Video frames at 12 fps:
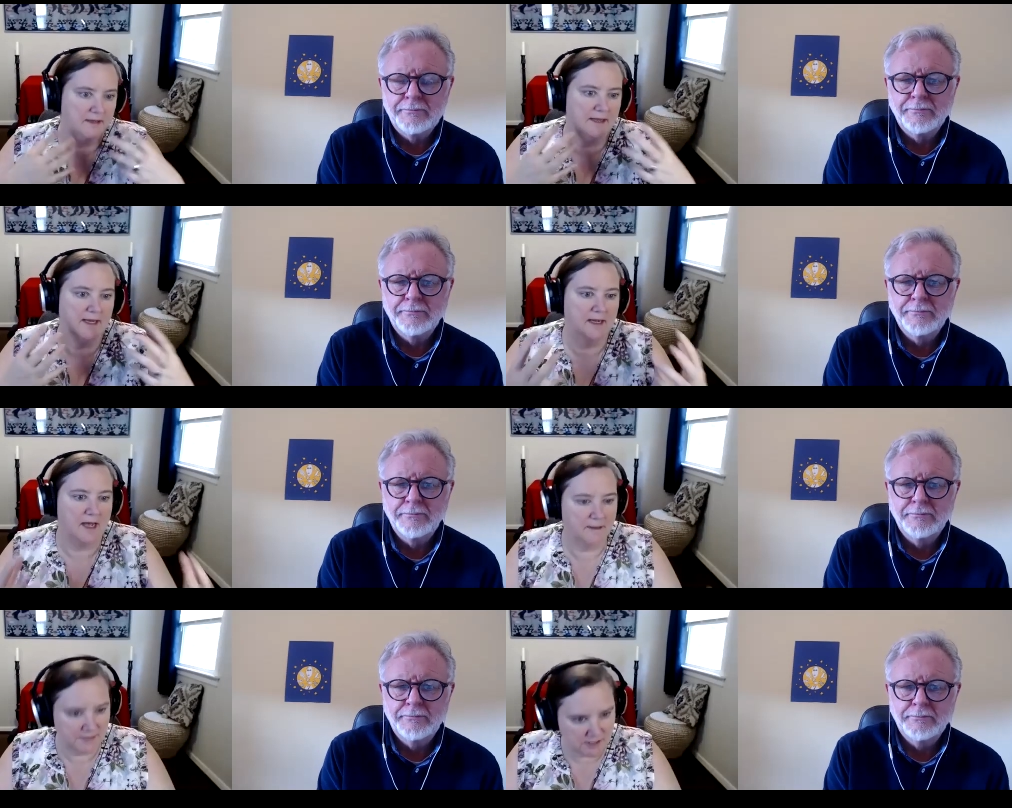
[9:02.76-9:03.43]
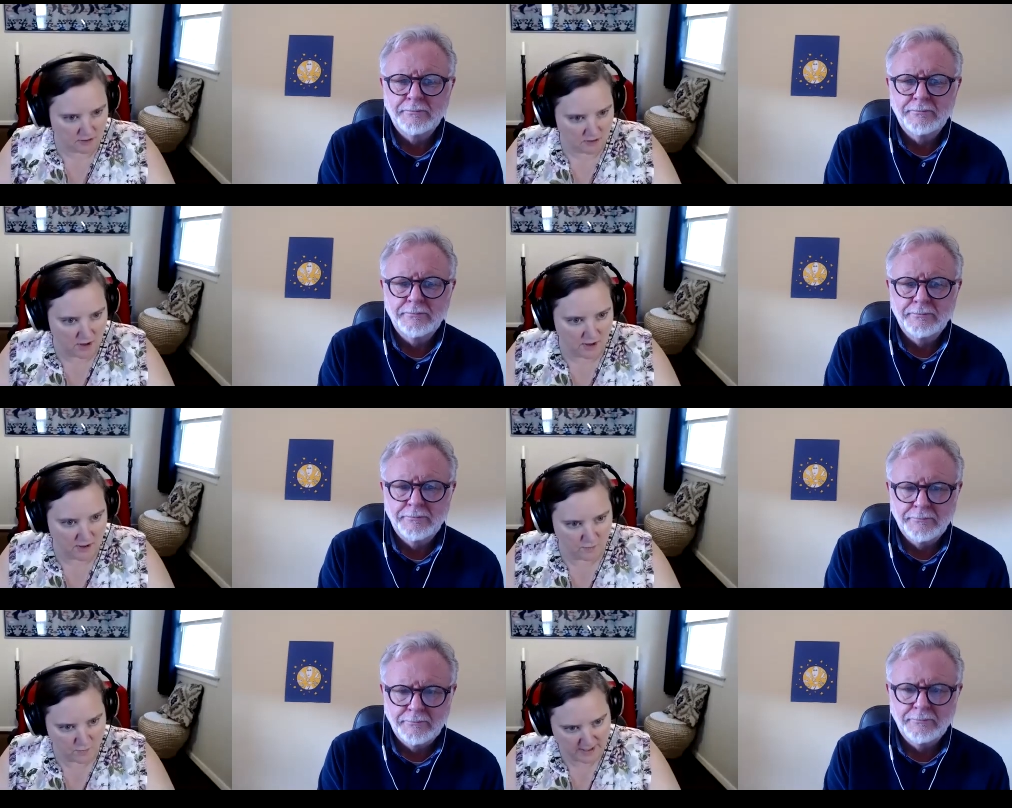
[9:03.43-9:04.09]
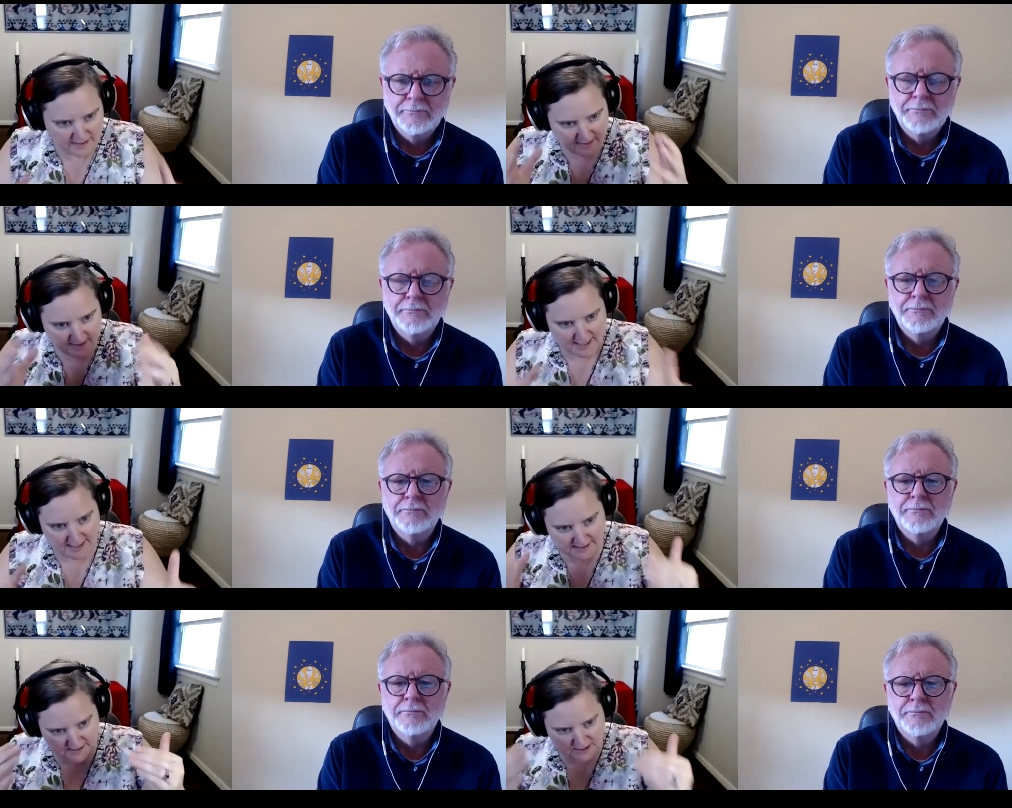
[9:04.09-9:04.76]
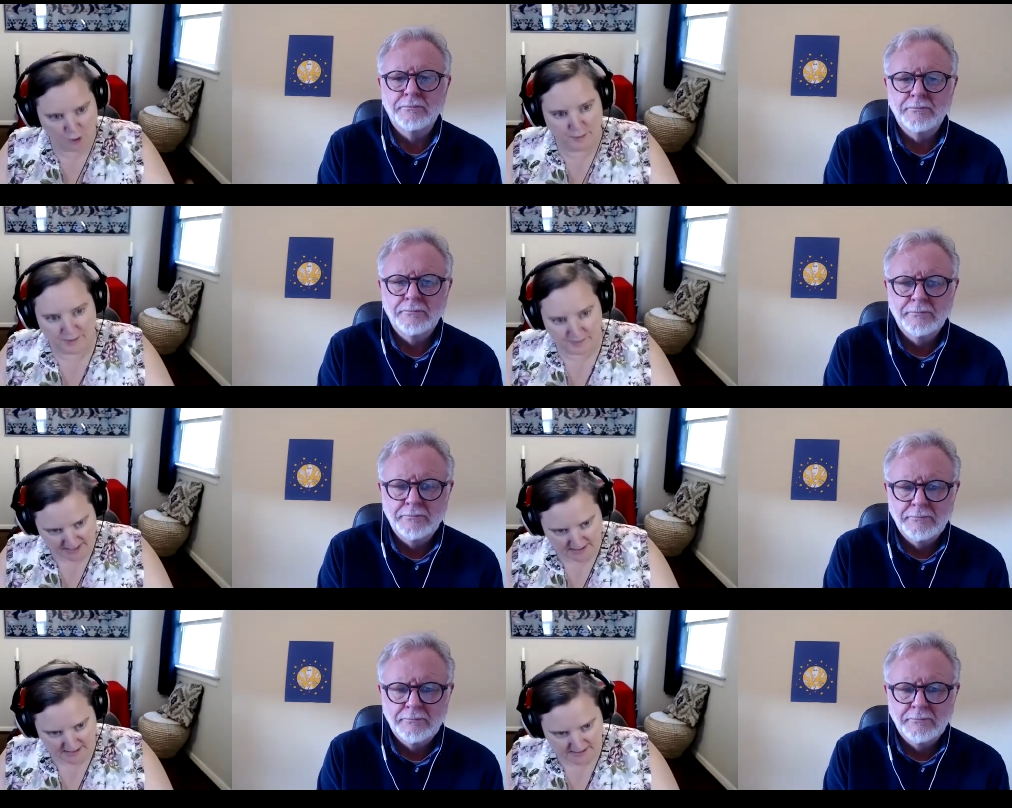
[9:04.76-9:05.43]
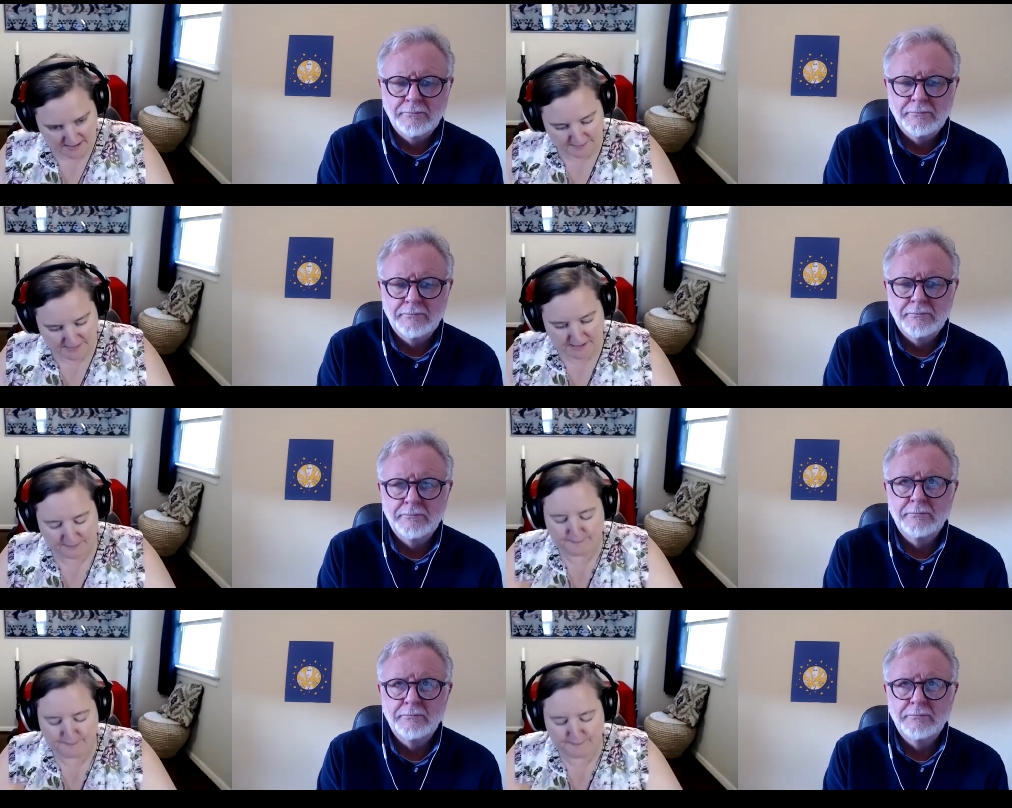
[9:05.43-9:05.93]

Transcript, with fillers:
Speaker 1: that comes along with these coping mechanisms